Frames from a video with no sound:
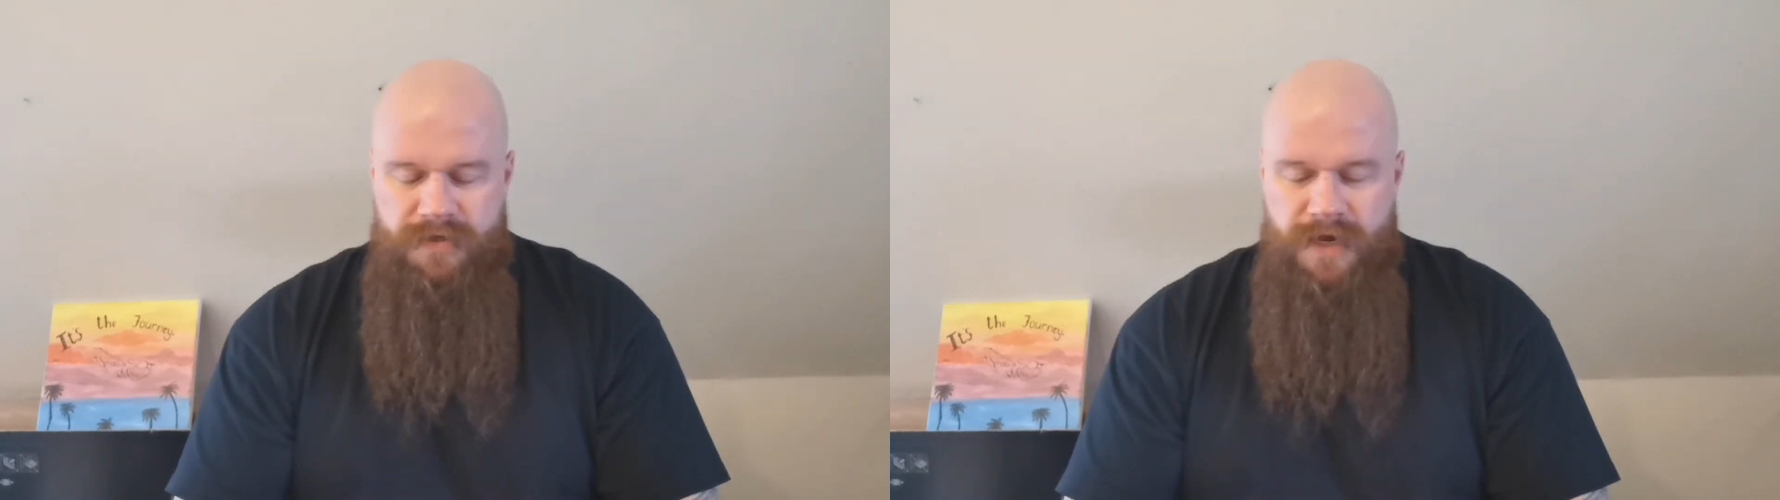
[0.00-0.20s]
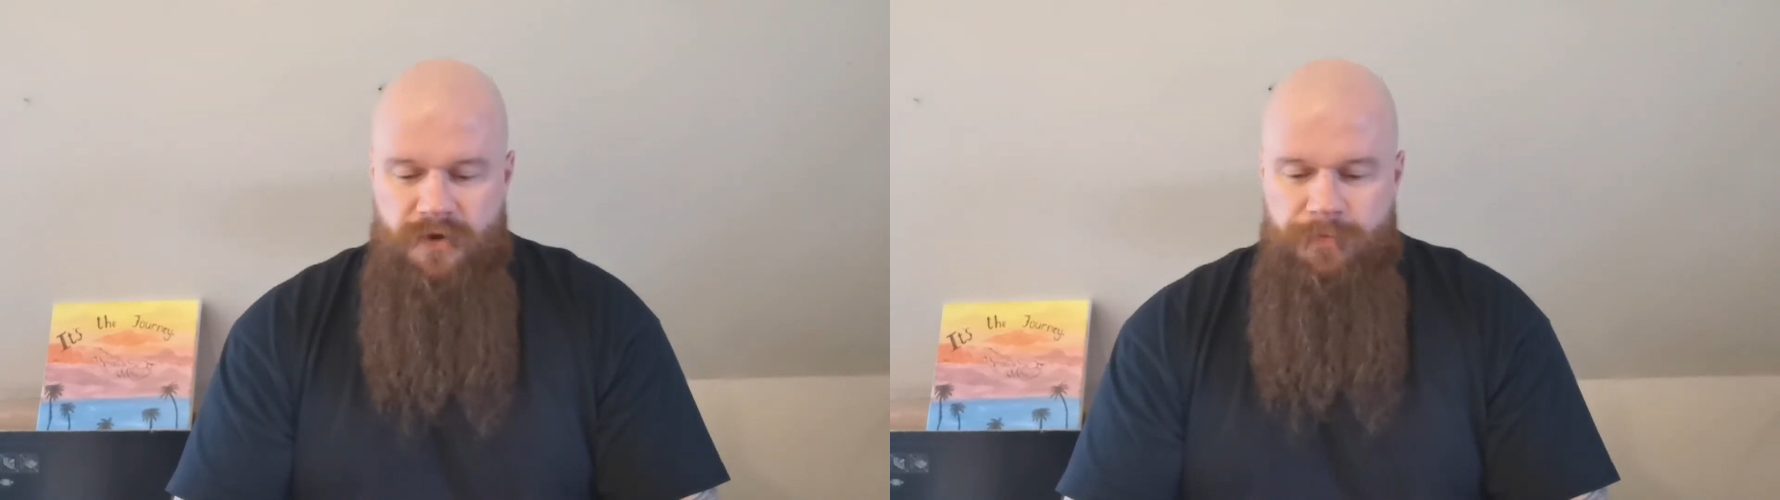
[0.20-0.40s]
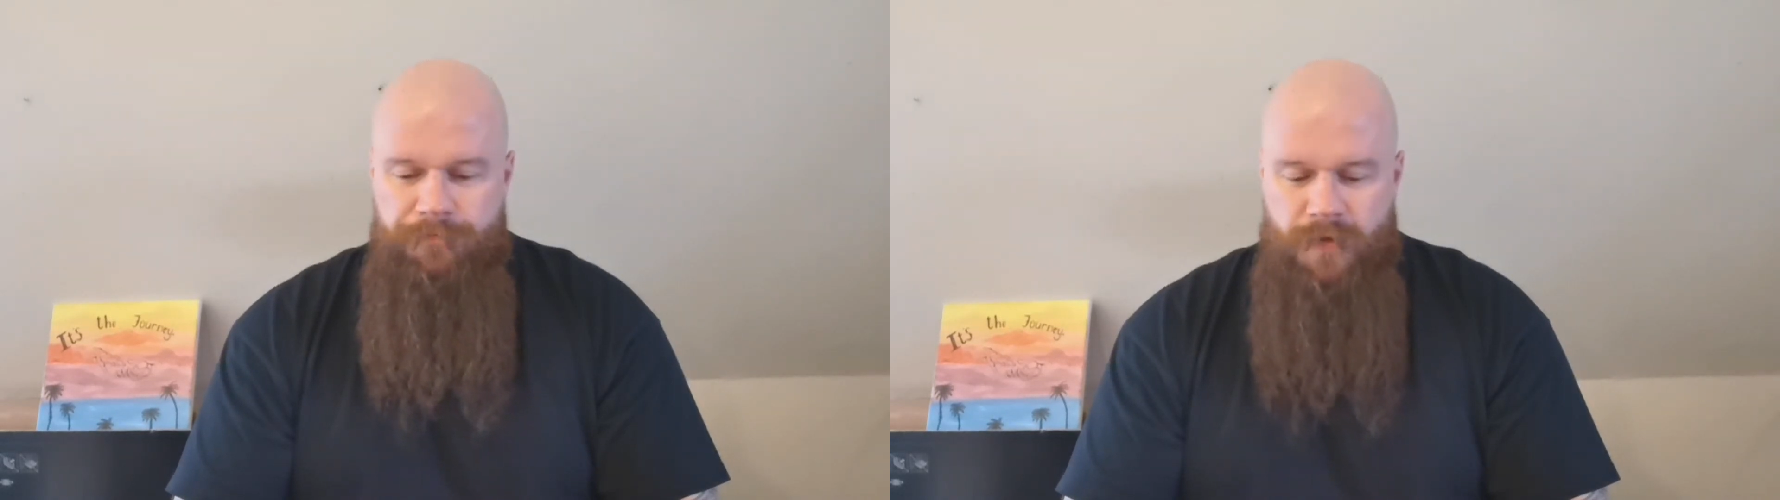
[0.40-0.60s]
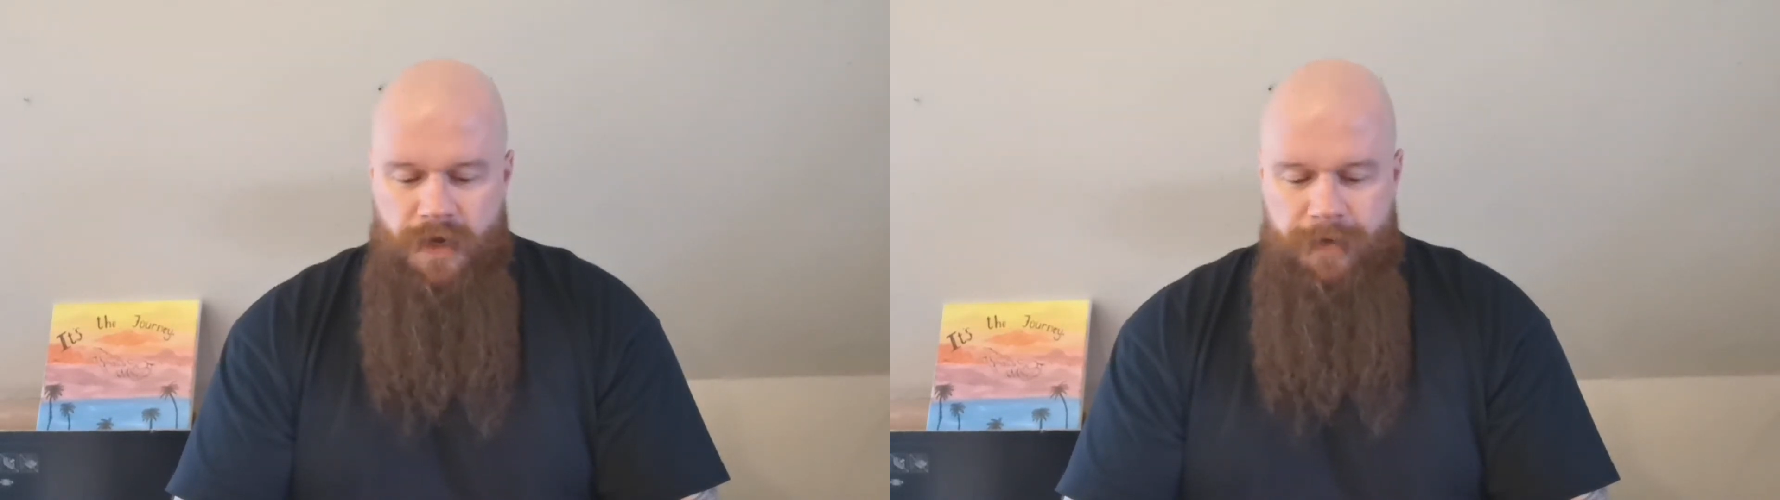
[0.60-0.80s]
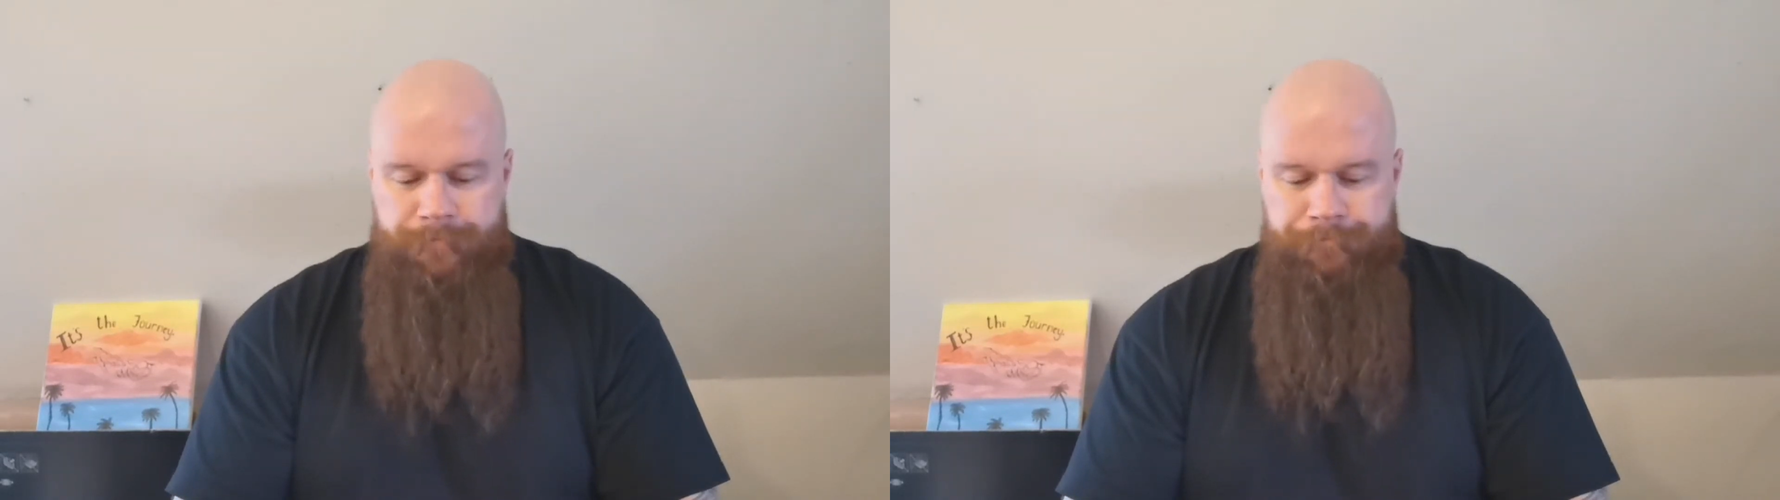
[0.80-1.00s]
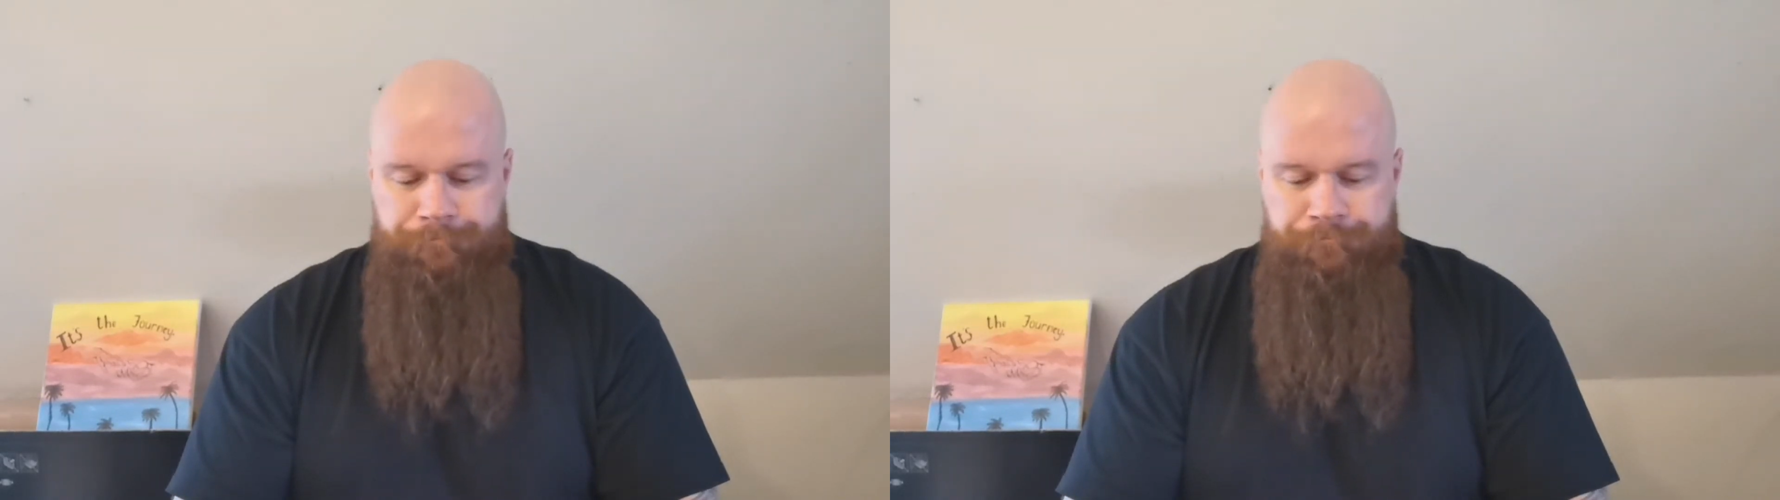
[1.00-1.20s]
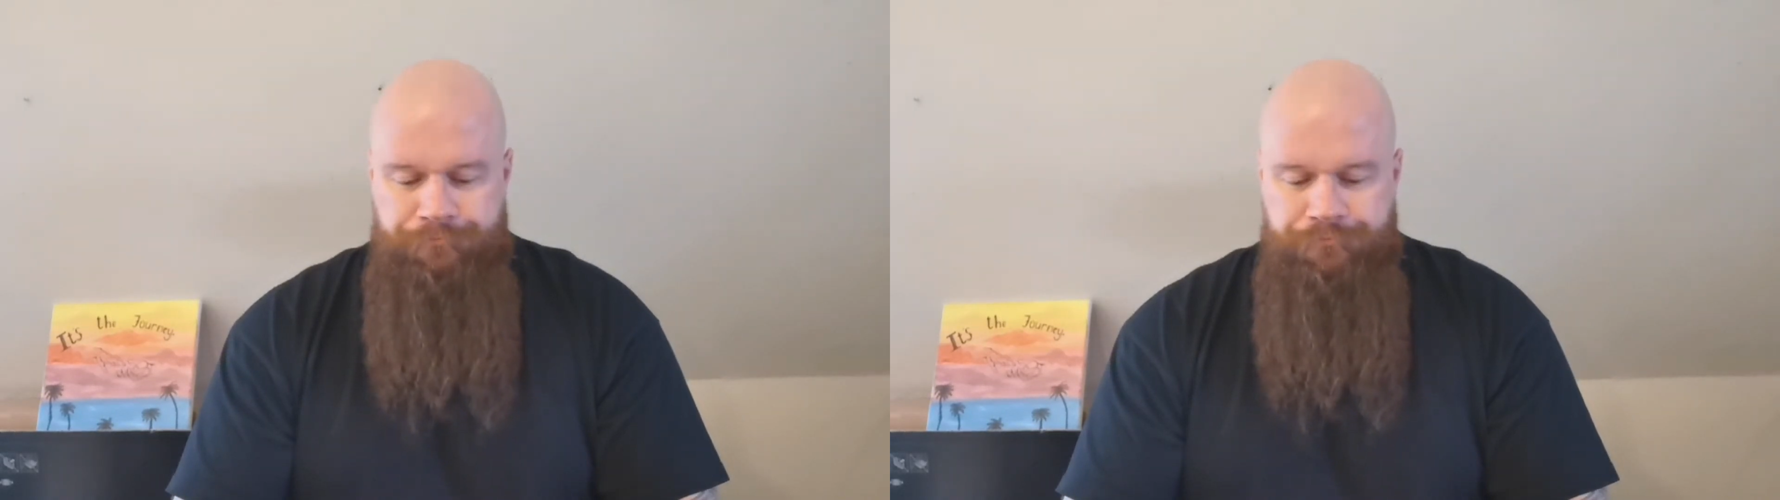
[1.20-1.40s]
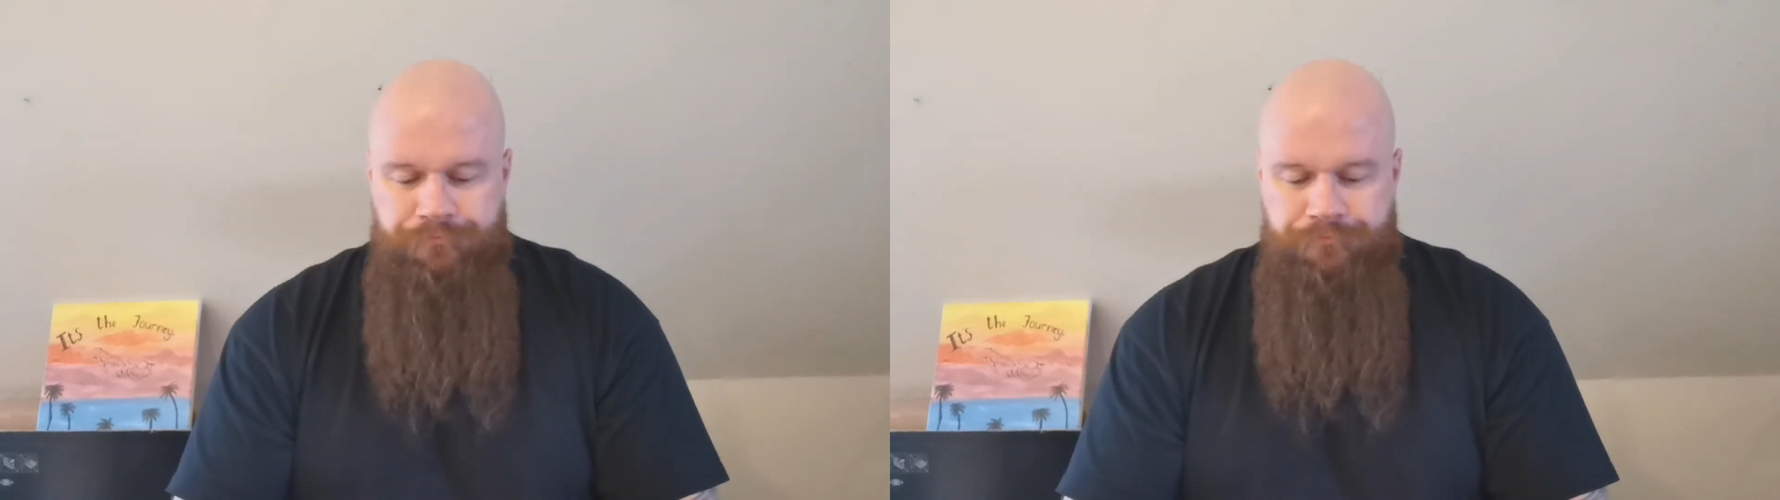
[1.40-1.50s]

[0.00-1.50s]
out. I'm